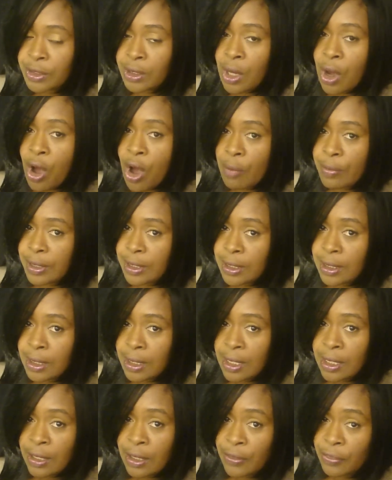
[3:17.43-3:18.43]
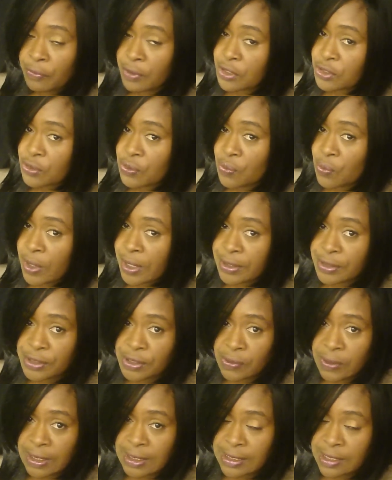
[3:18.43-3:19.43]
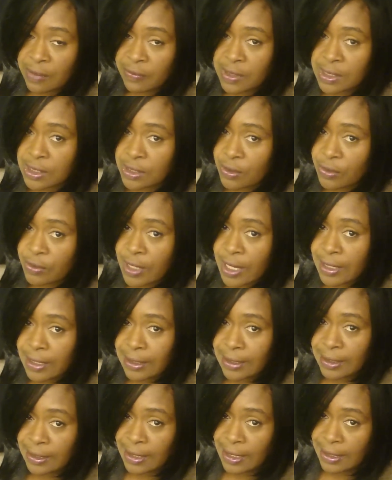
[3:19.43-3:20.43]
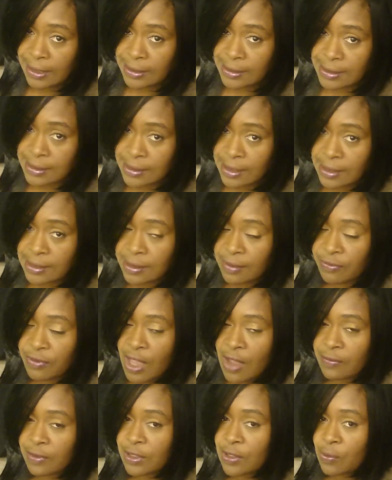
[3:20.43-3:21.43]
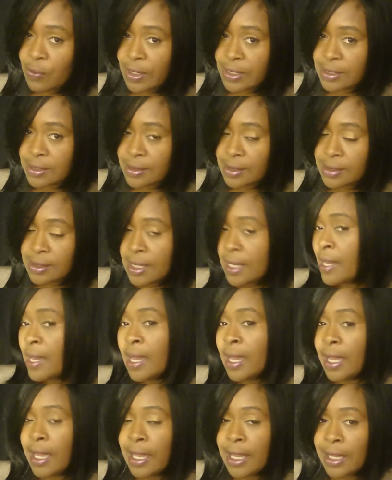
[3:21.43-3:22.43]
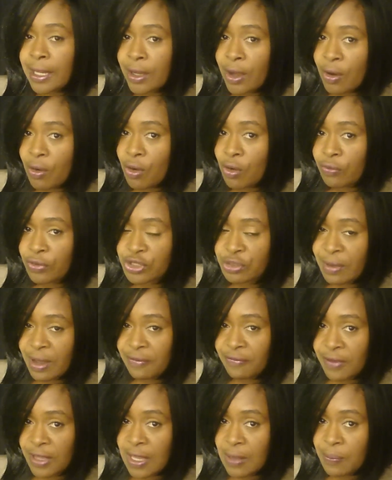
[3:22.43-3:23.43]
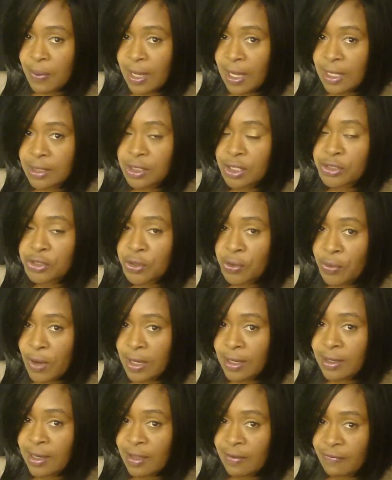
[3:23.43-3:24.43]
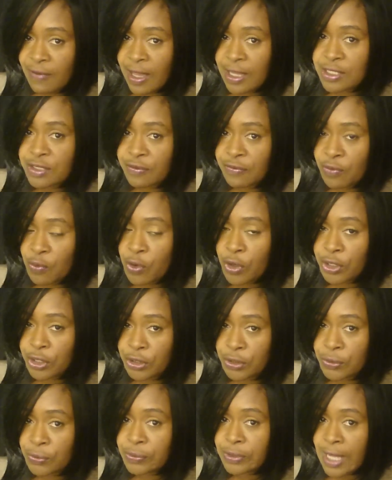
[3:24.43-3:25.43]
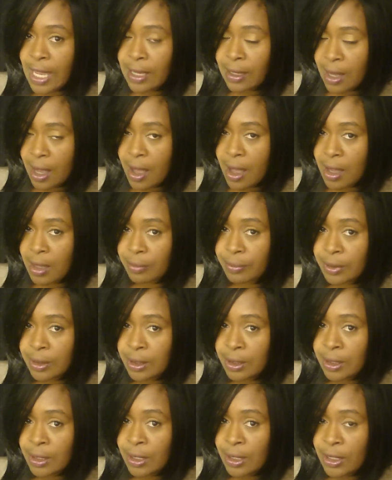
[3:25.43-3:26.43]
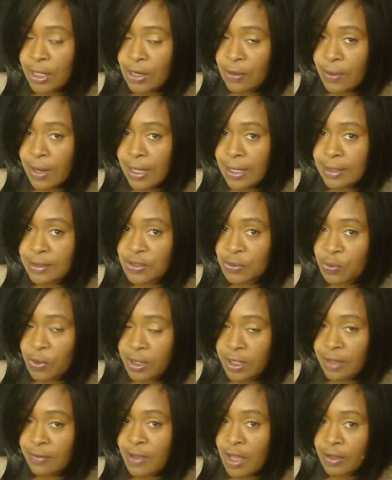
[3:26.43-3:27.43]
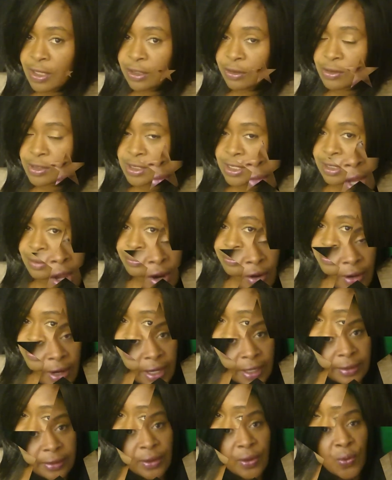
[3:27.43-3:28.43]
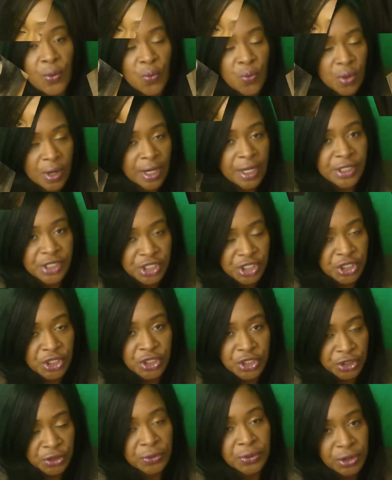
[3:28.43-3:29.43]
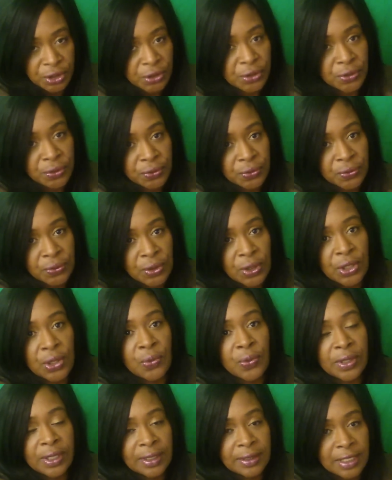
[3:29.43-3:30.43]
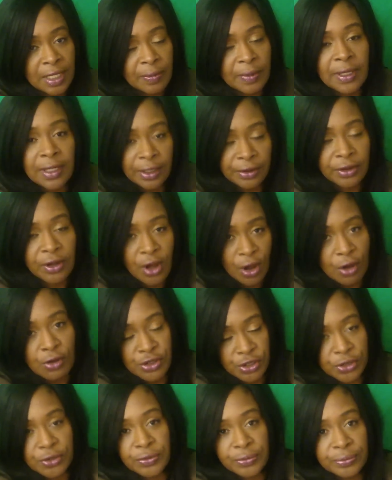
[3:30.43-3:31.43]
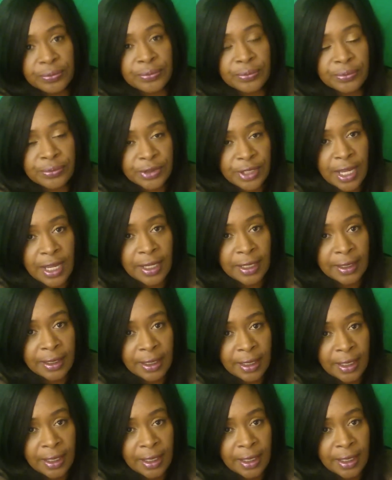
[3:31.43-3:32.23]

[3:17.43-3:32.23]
Call me 321-287-0986 if you have any questions, and go over to my fan page. It's creditadviceforyou.com. Alright, just want to give y'all that little tip. What should you do when a debt collector calls you? Okay?